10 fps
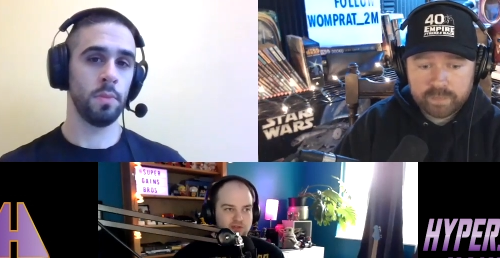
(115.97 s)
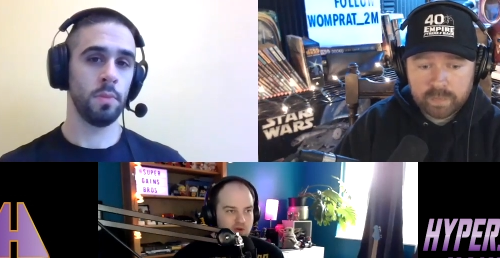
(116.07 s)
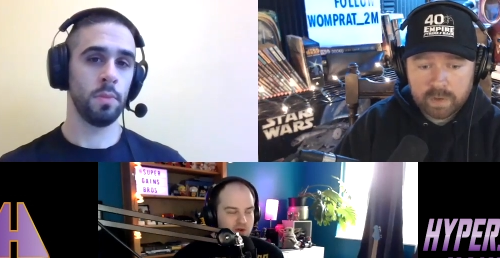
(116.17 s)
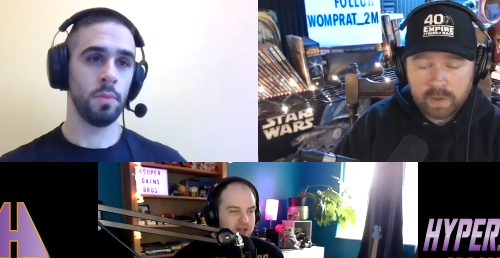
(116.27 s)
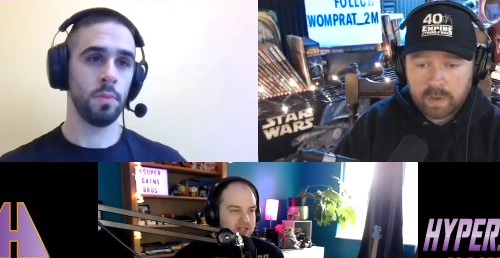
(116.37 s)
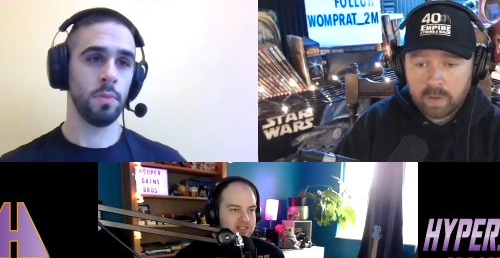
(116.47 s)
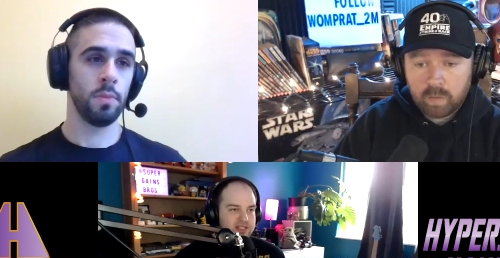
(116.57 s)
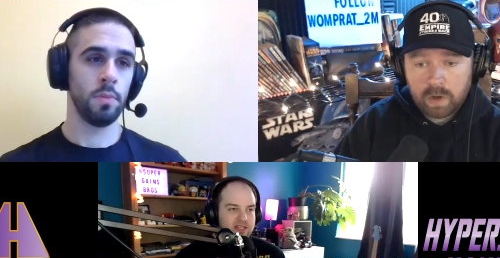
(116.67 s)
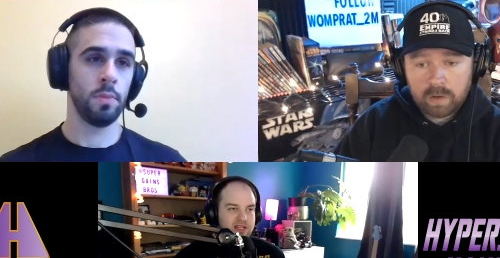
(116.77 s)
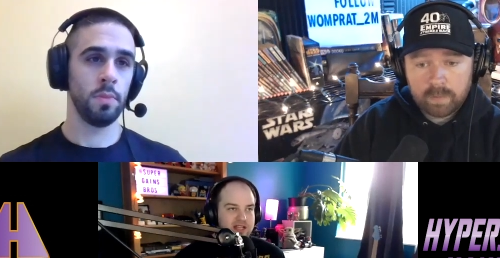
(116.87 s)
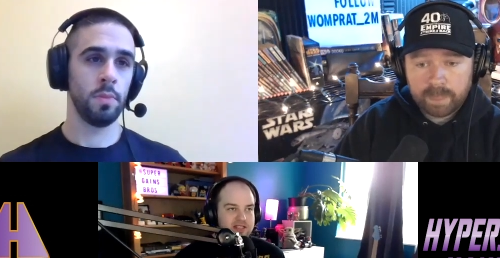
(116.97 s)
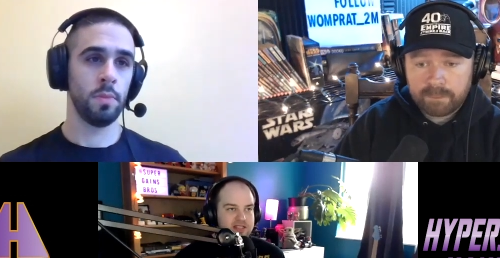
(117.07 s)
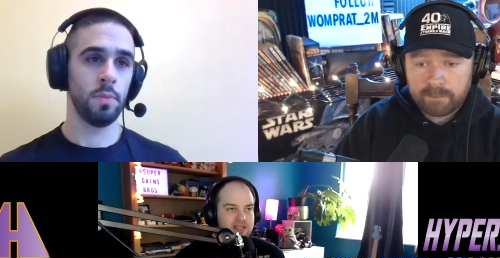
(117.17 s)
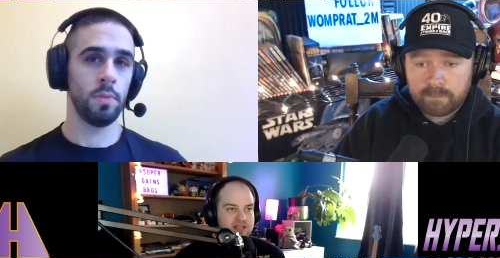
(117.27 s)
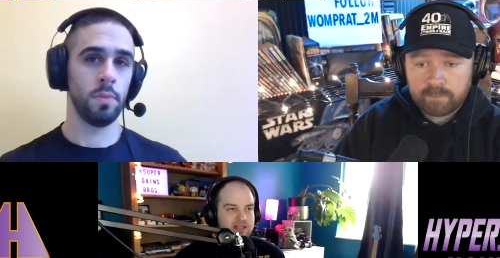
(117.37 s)
Speaker 1: droids and well,
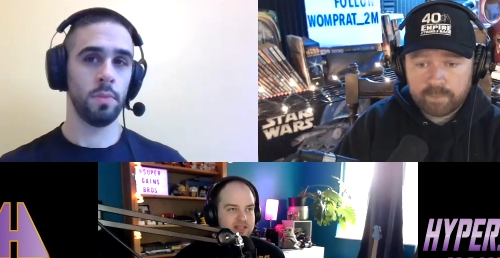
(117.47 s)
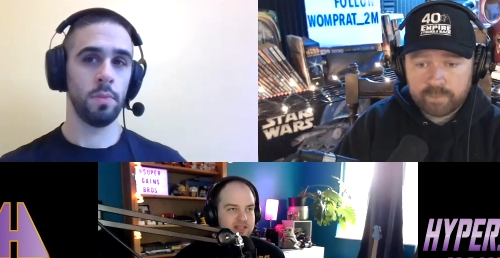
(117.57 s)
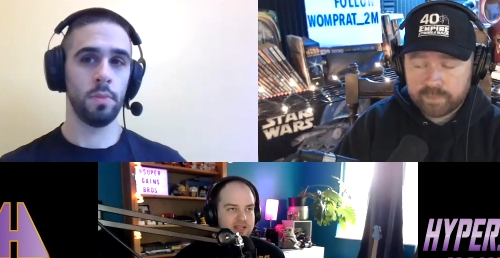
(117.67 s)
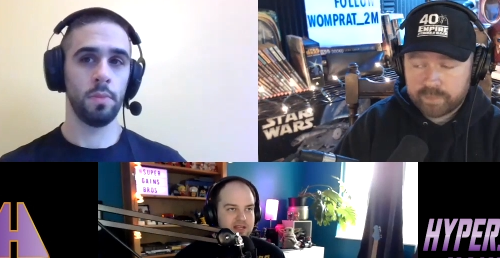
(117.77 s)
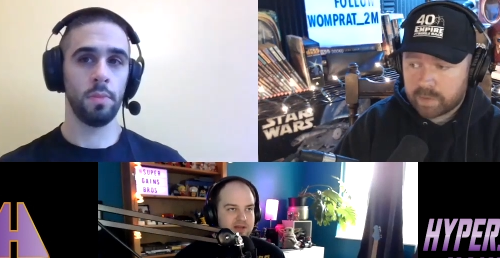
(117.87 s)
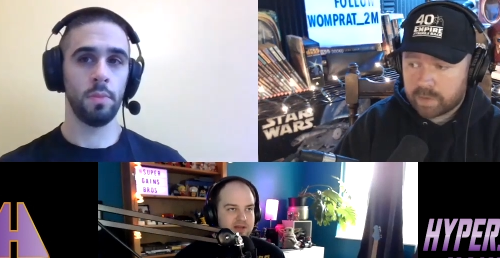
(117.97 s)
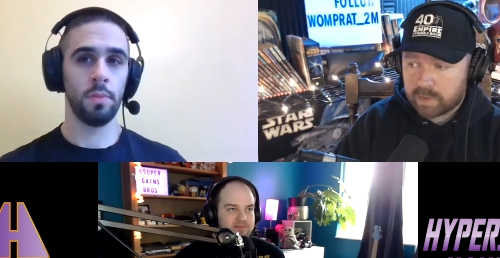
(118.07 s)
and and you know